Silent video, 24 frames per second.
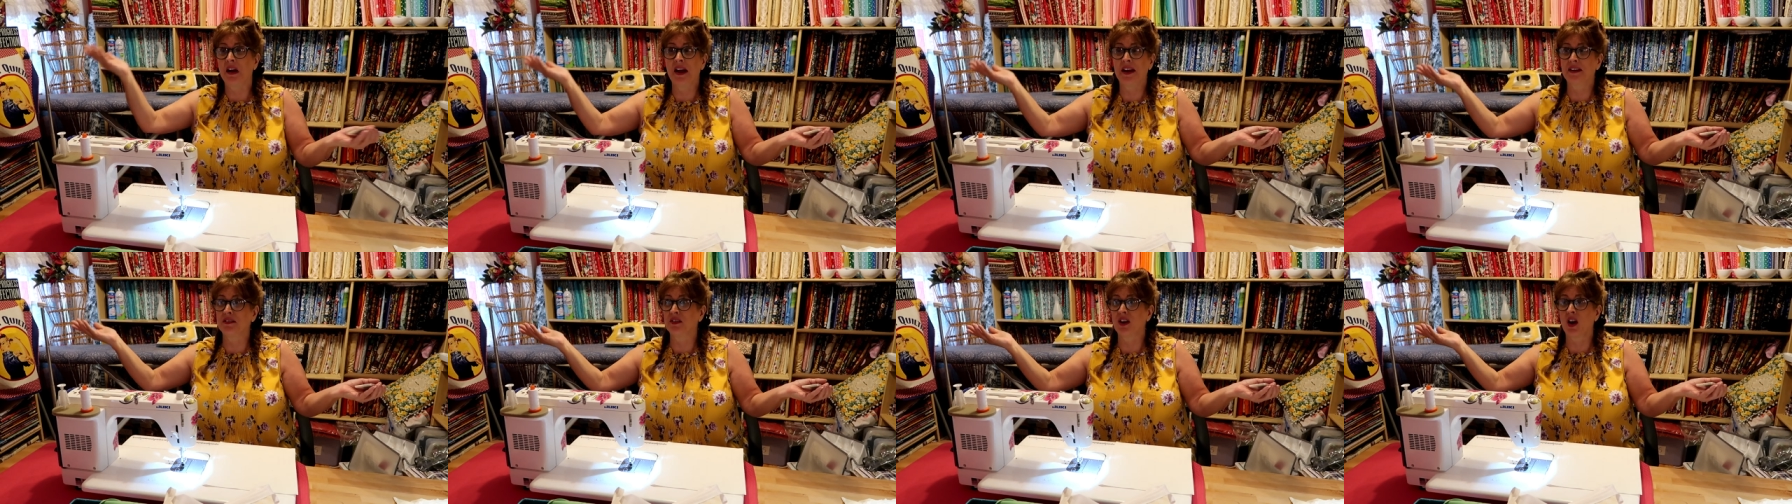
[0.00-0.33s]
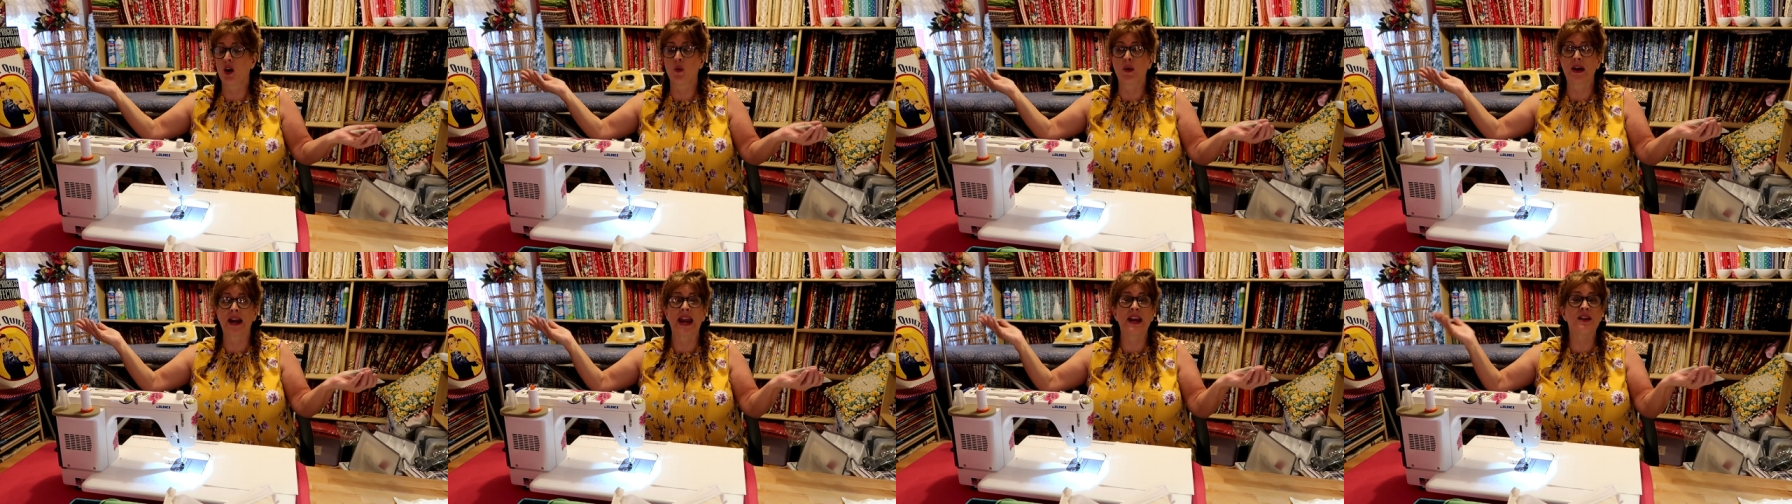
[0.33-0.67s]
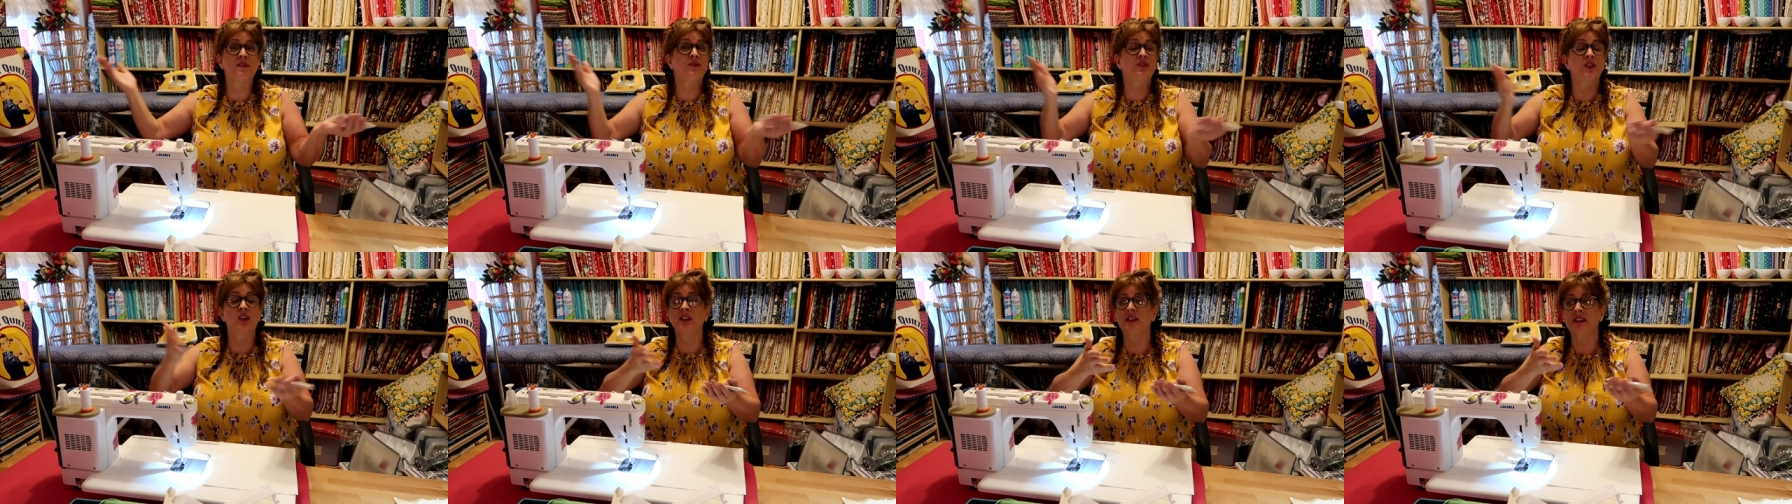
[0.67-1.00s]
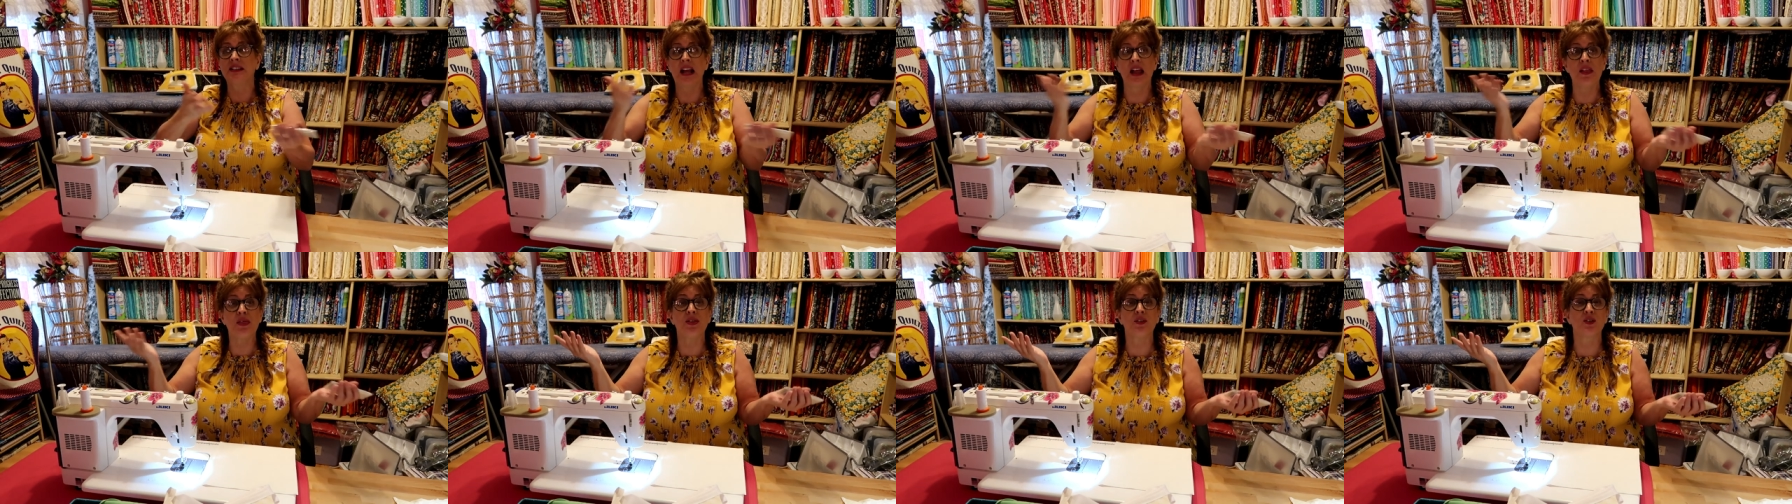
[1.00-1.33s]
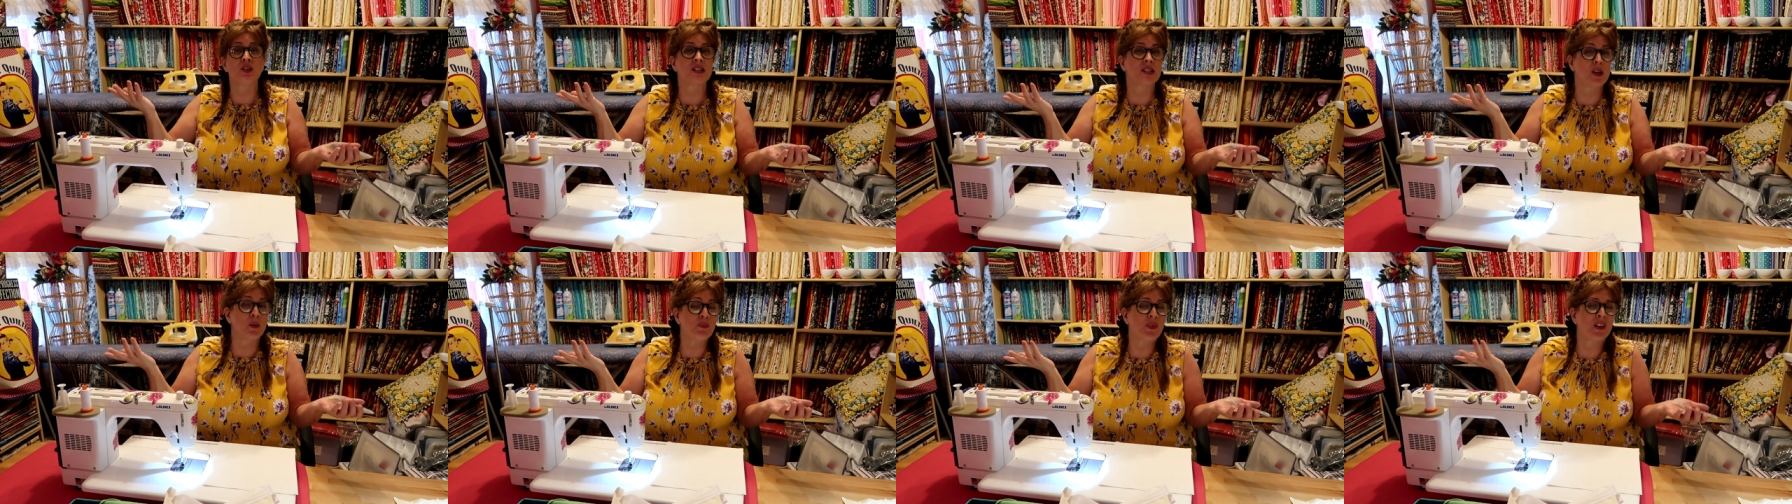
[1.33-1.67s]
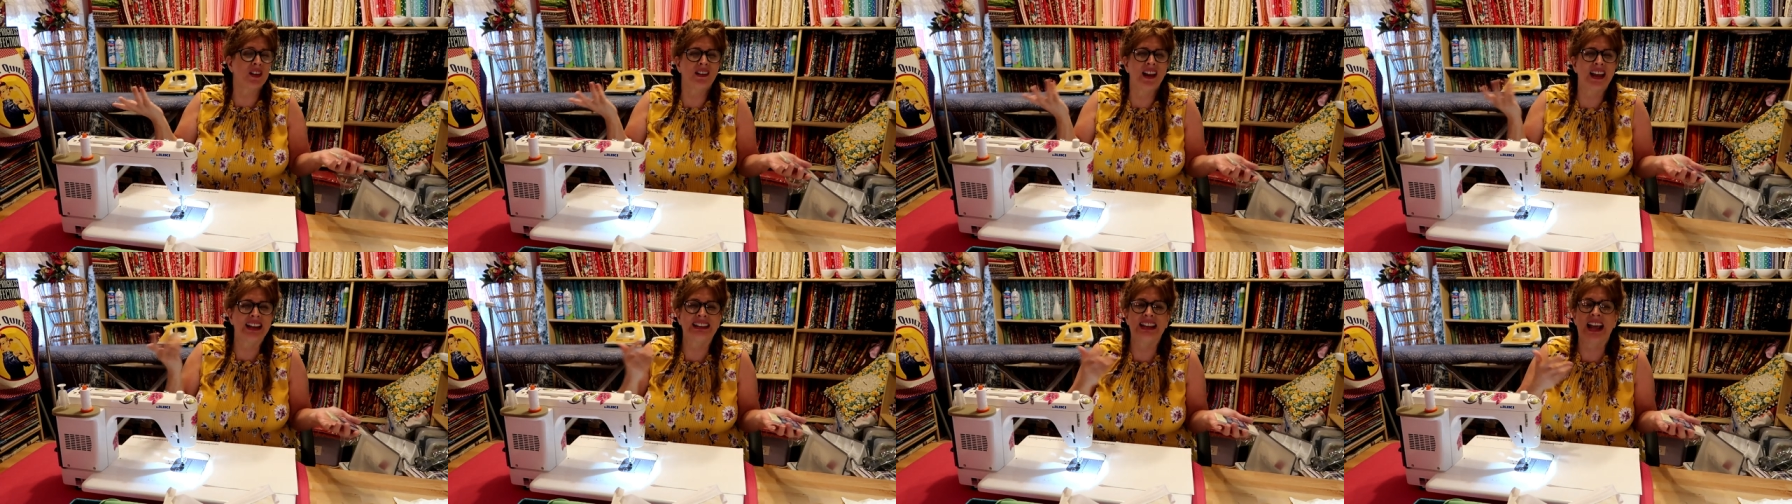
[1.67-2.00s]
I don't know, an eight foot length or
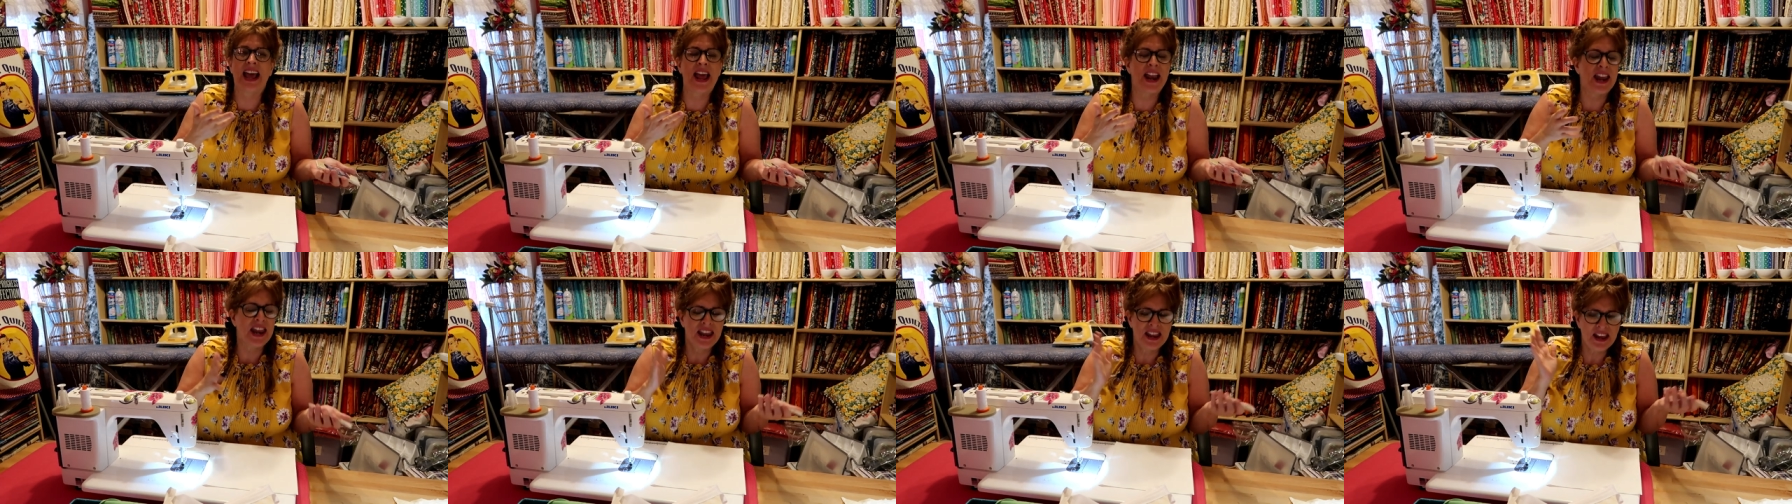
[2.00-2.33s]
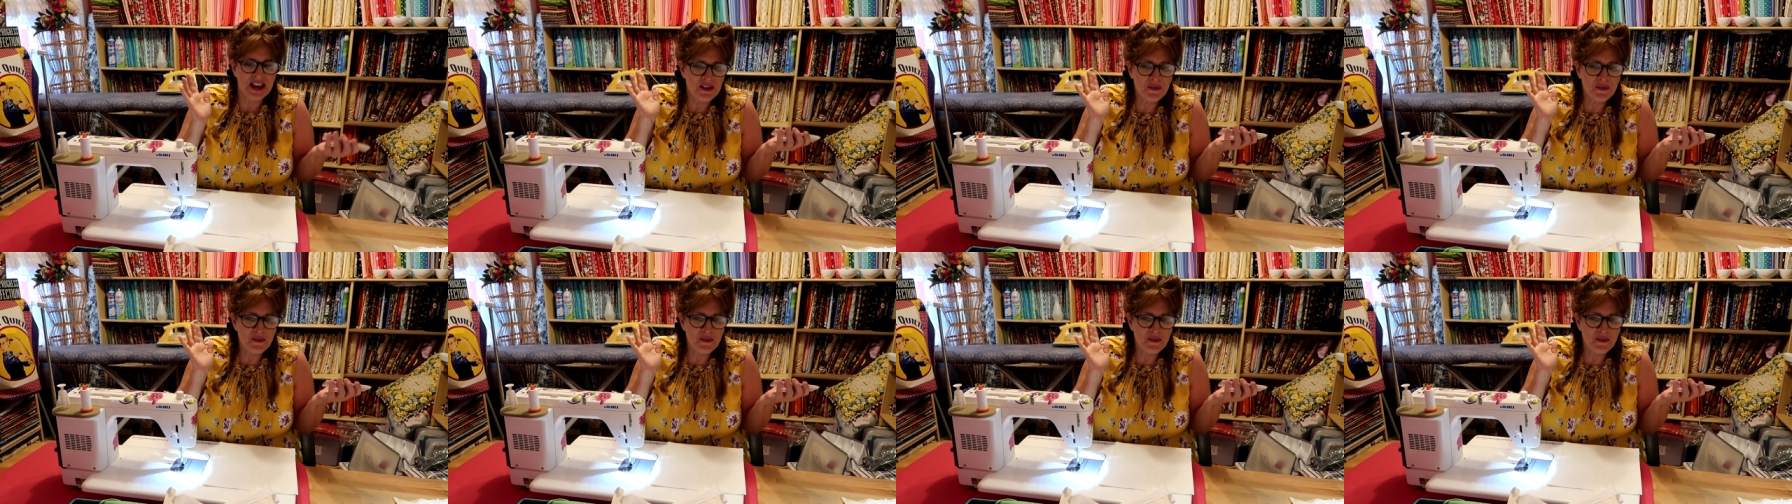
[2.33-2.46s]
something like that.